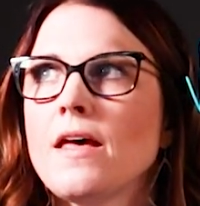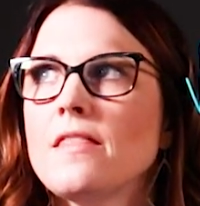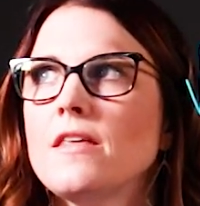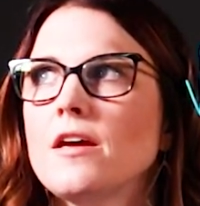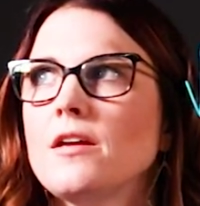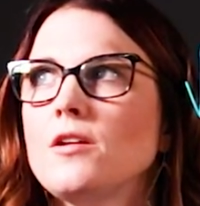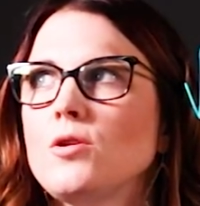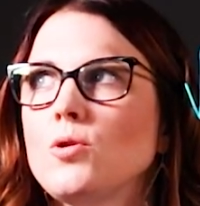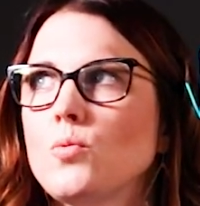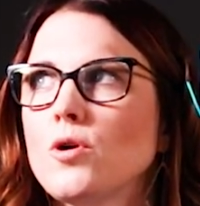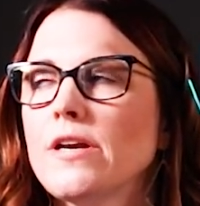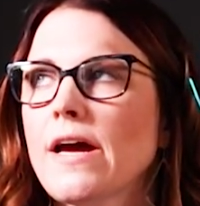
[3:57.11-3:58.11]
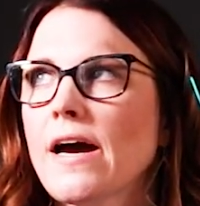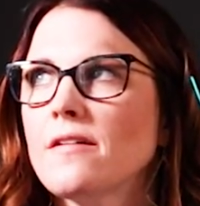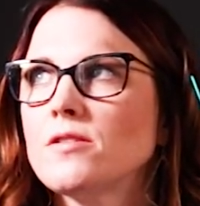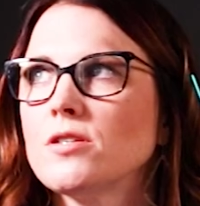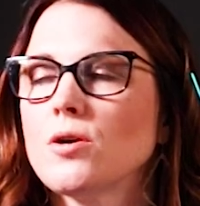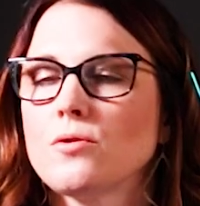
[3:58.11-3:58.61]
then you would have
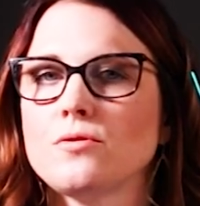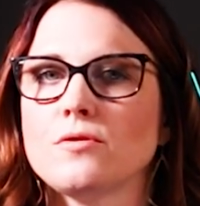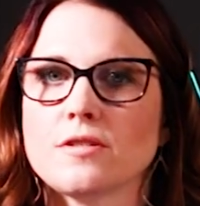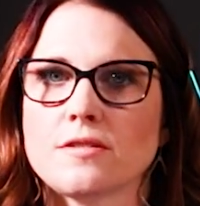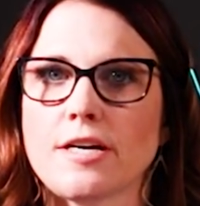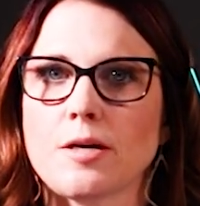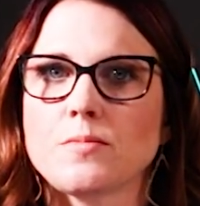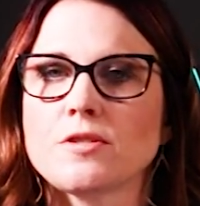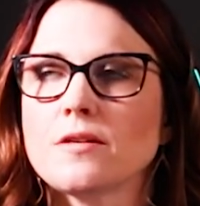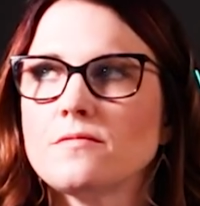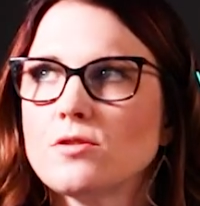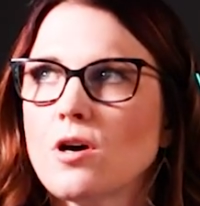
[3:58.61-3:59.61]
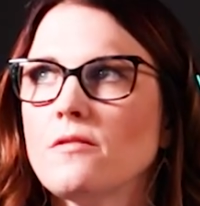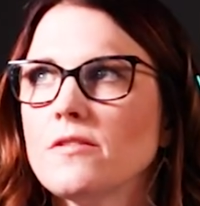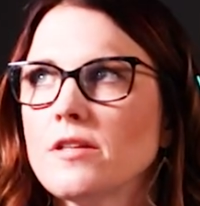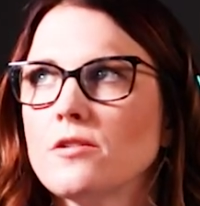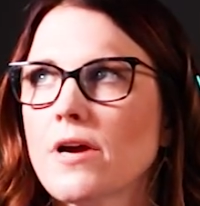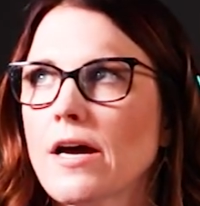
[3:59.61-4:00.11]
to go through the steps of
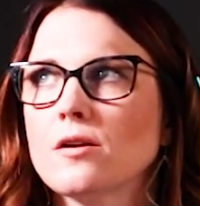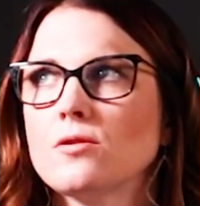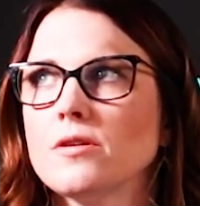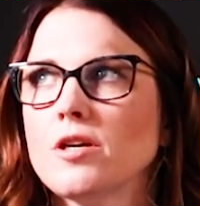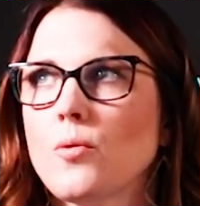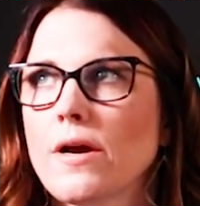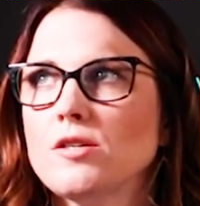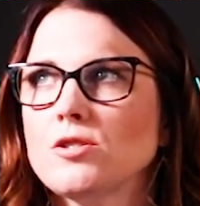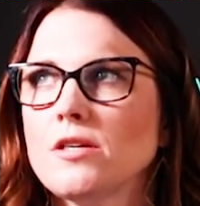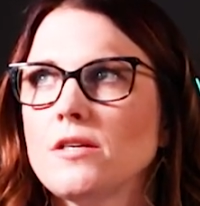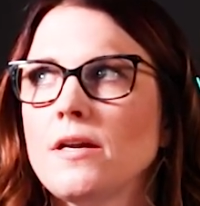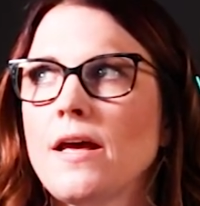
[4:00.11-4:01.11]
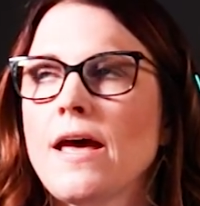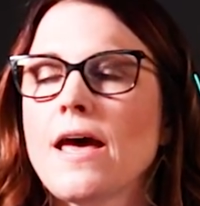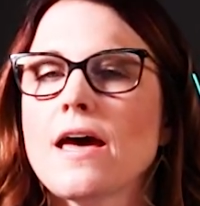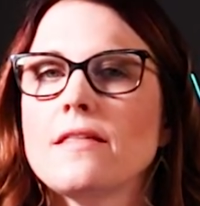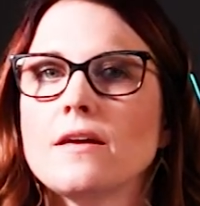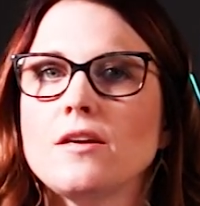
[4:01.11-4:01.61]
solving the radical equation,
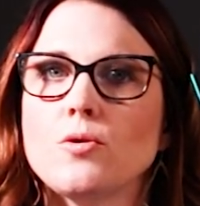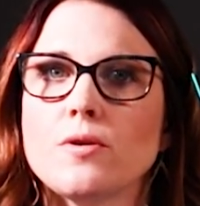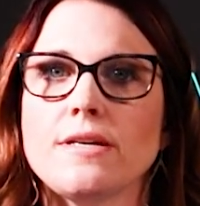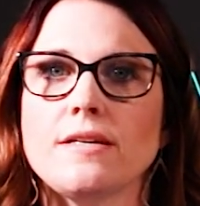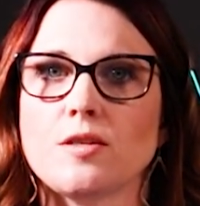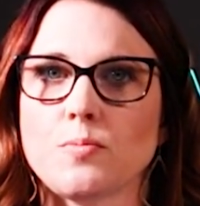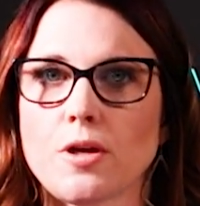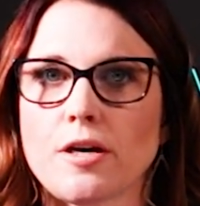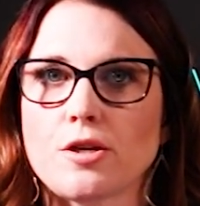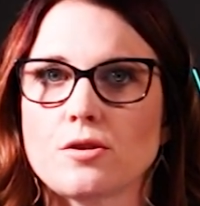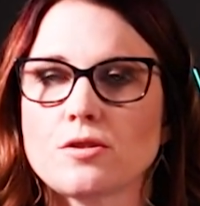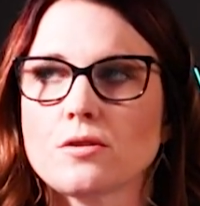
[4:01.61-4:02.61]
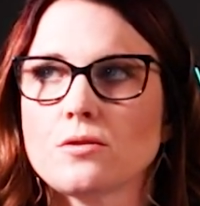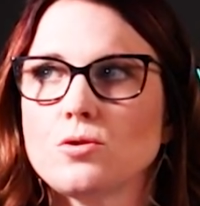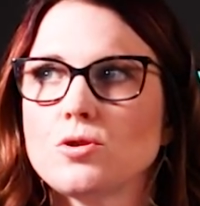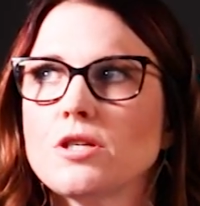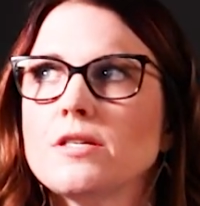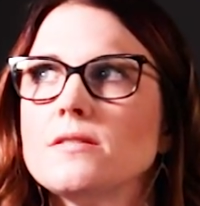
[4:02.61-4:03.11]
and then you would need to plug your
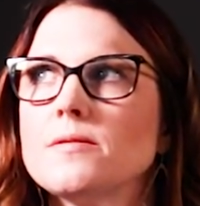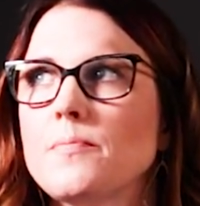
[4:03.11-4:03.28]
solutions